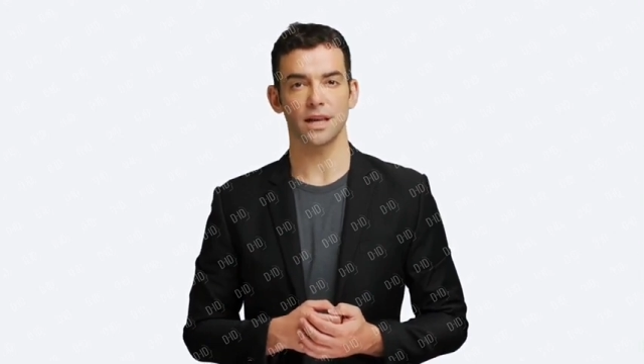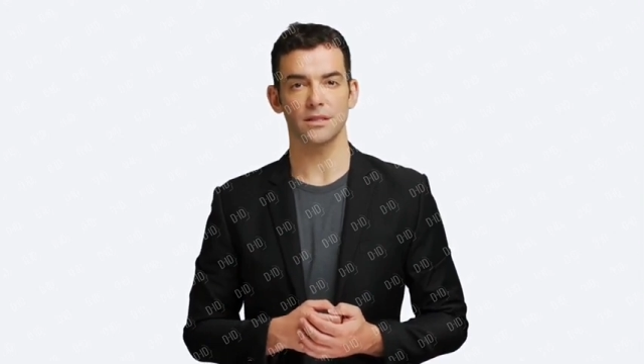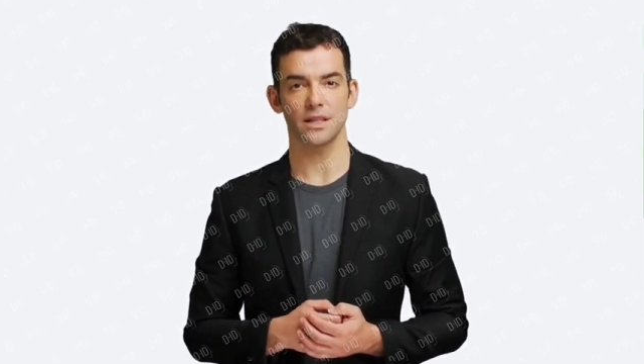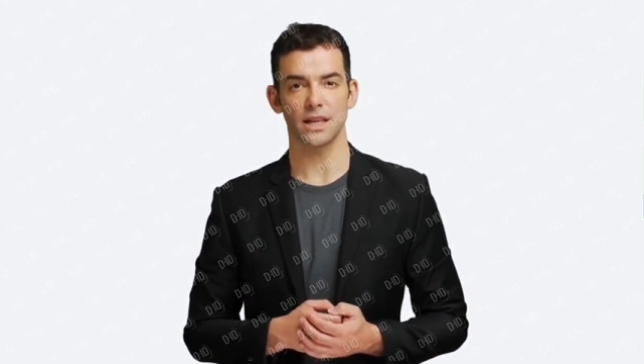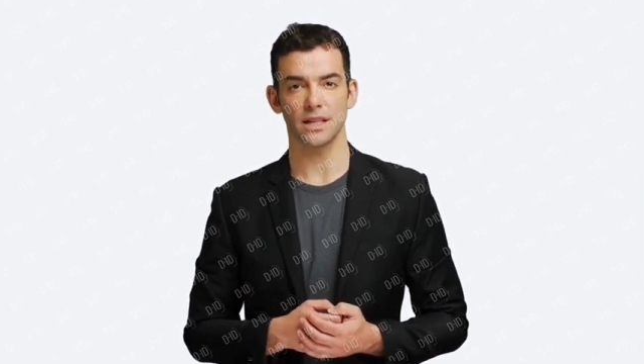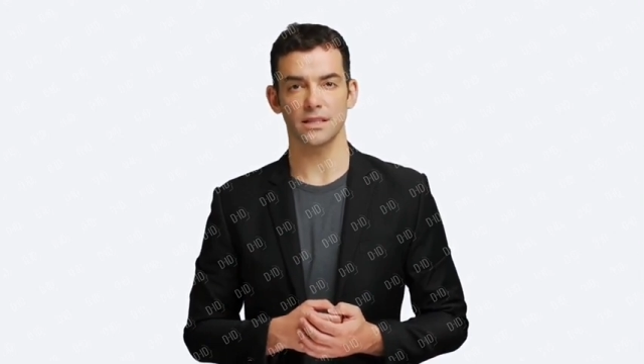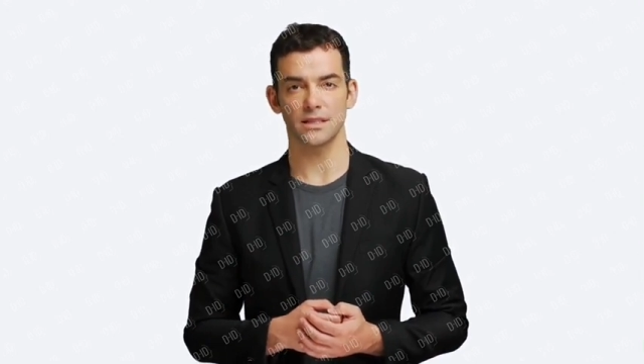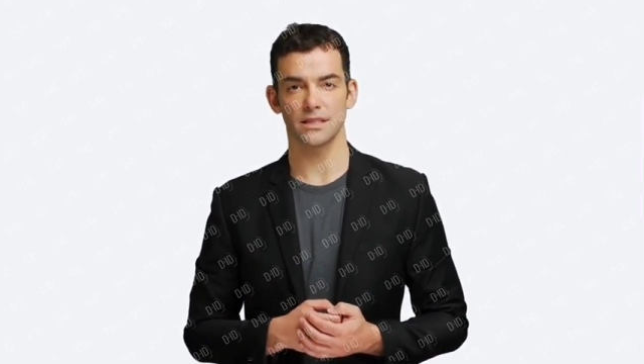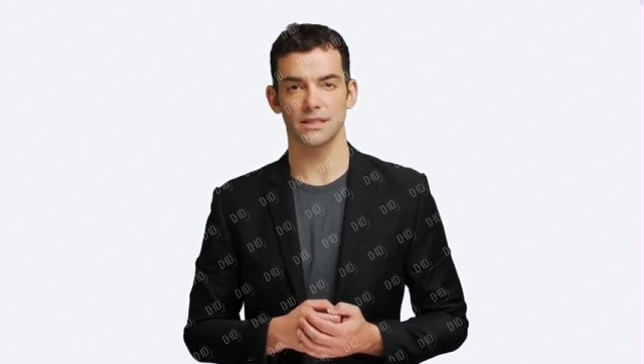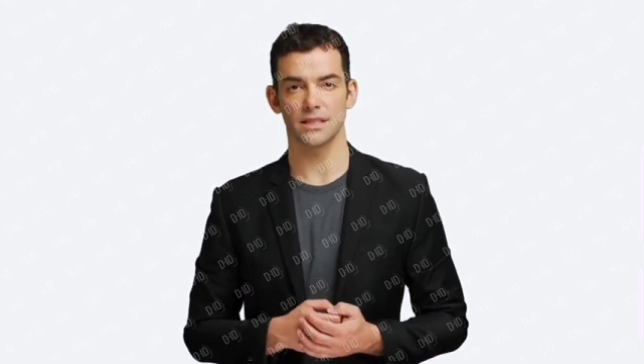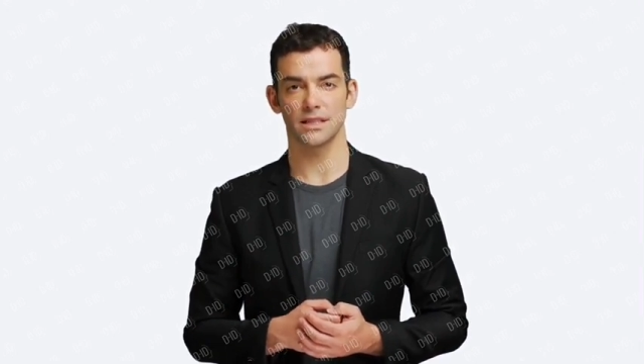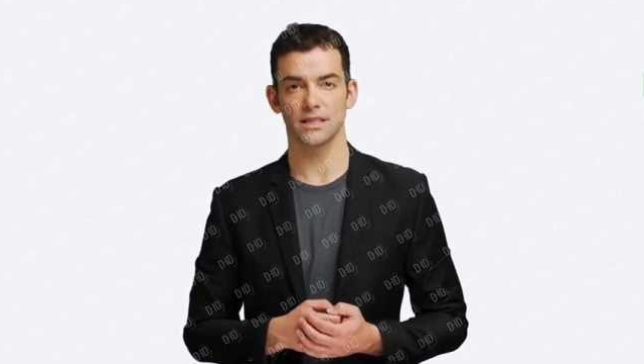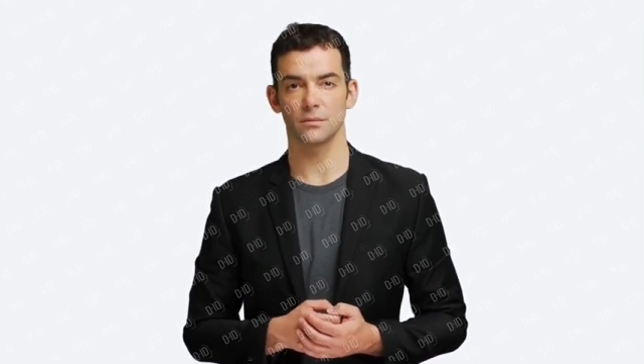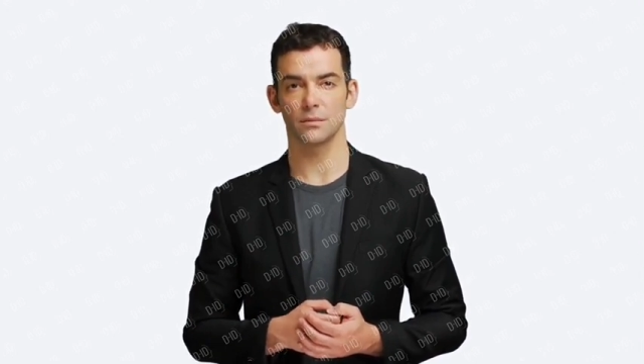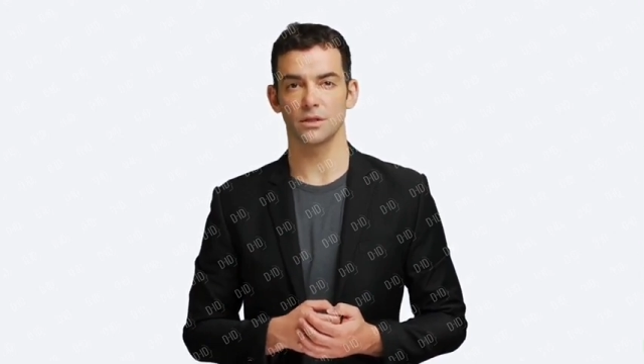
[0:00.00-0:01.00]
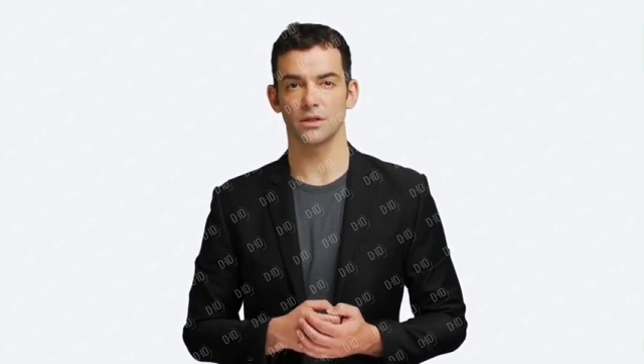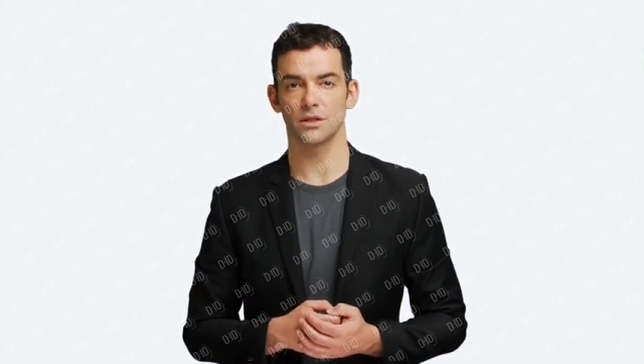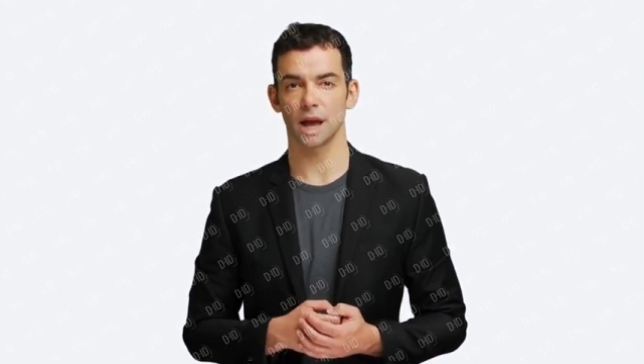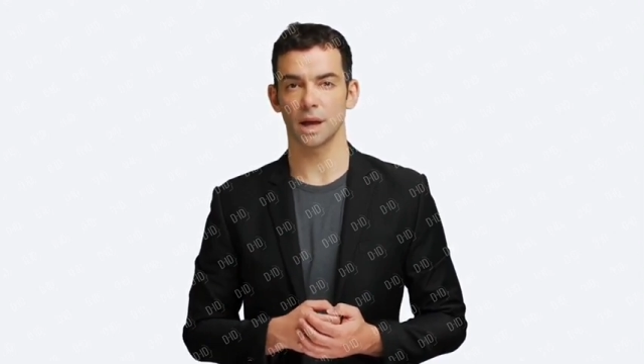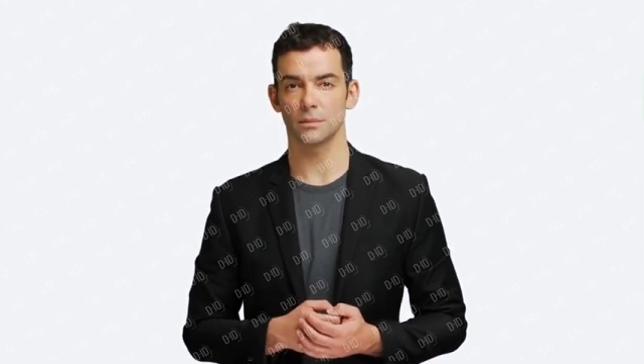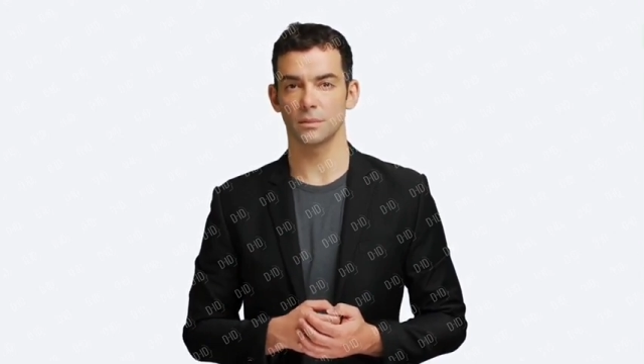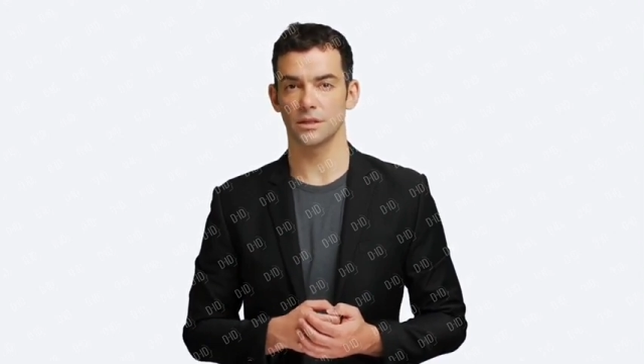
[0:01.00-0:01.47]
and they need to deal as much
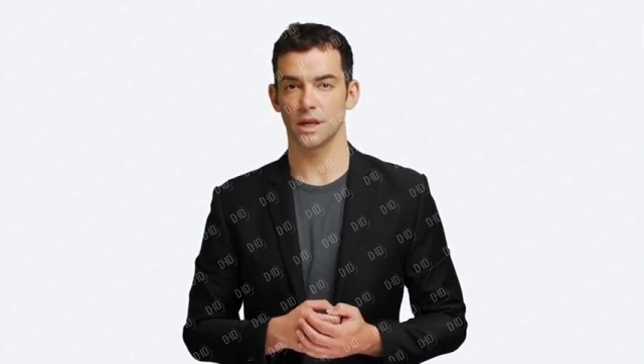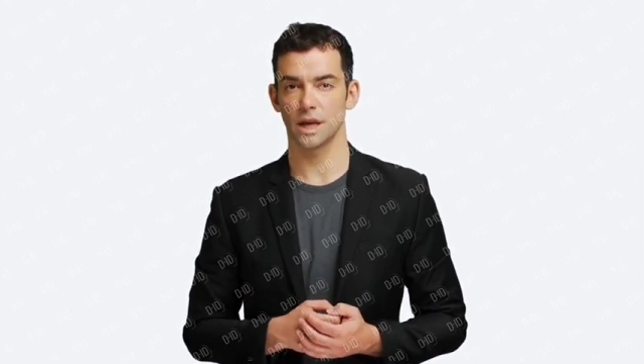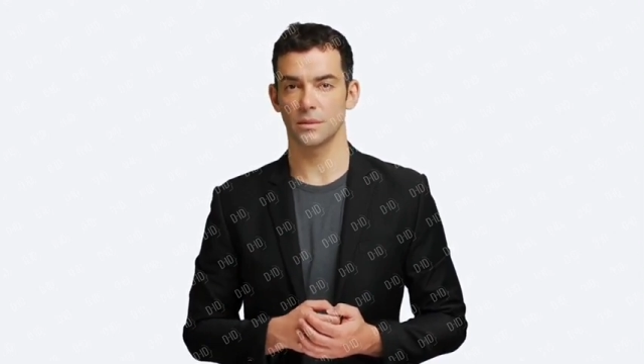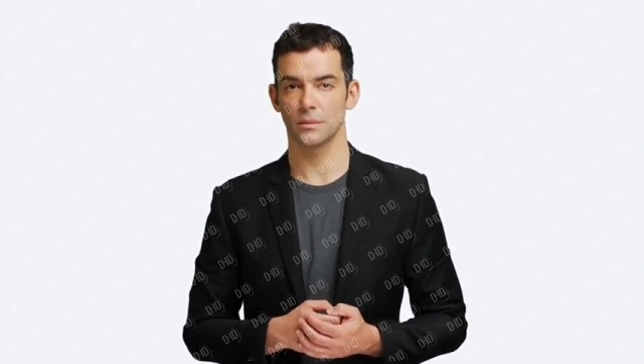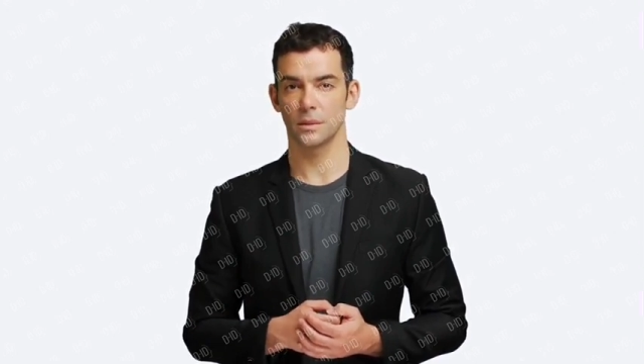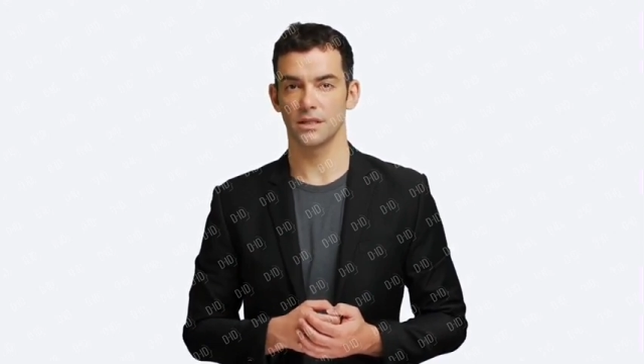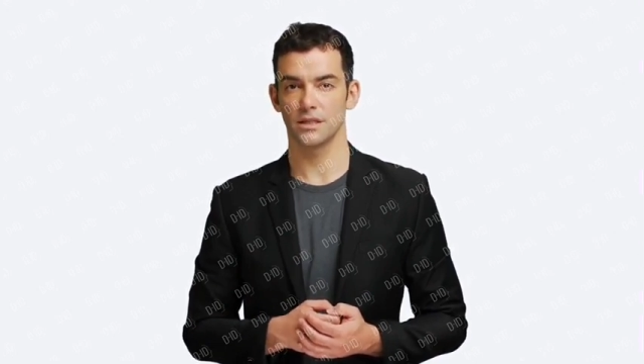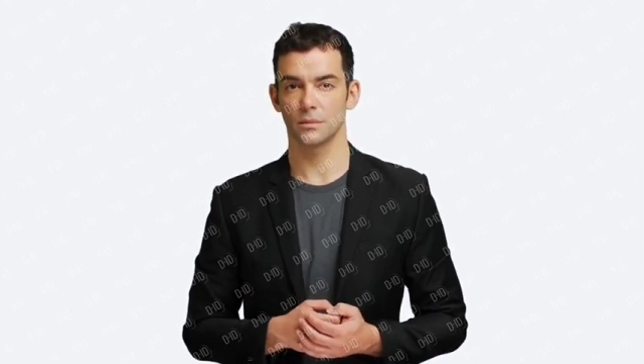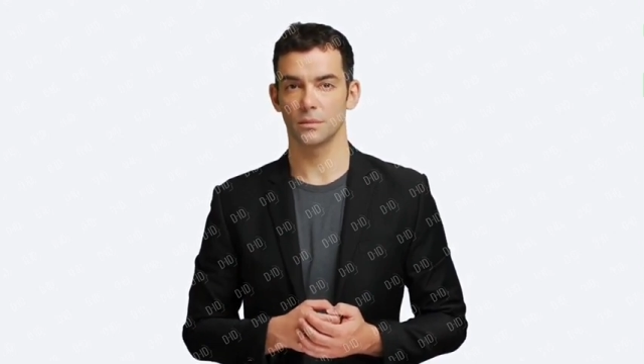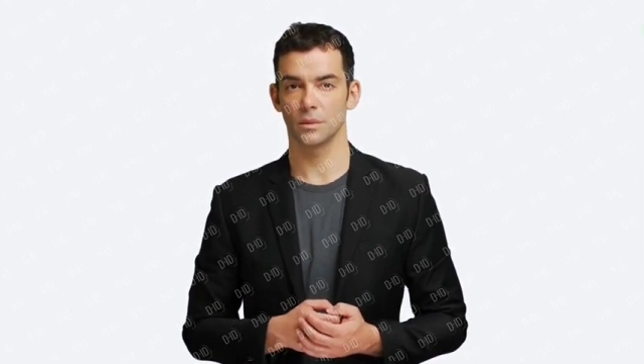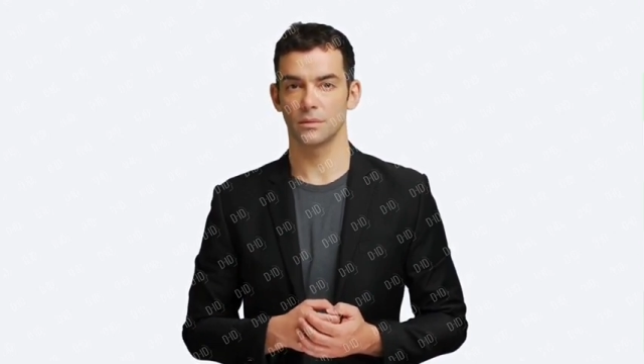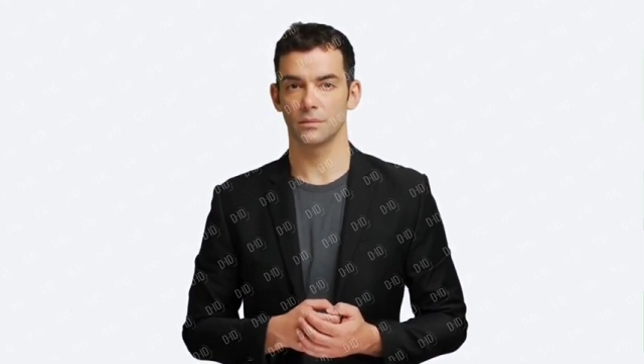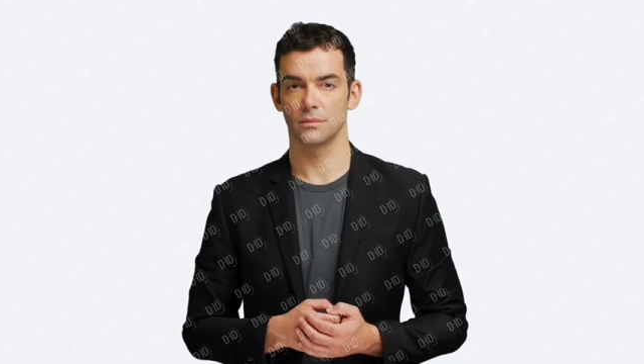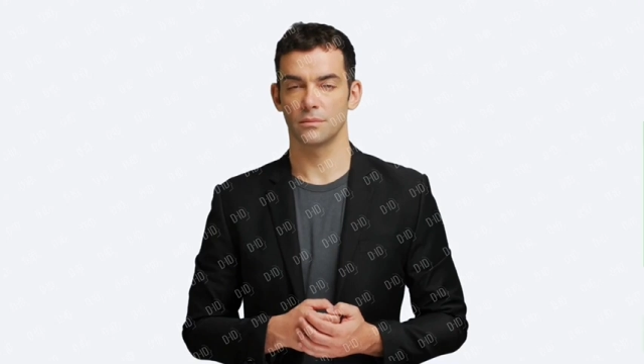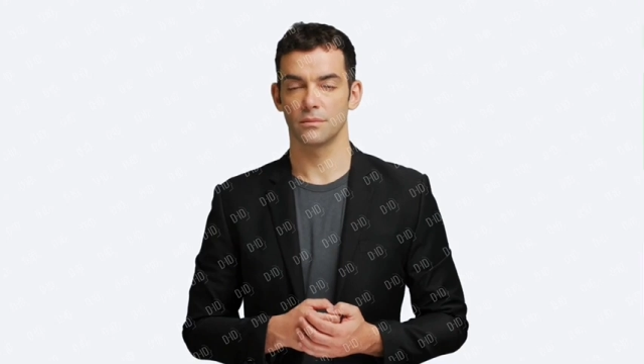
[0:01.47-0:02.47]
damage as possible.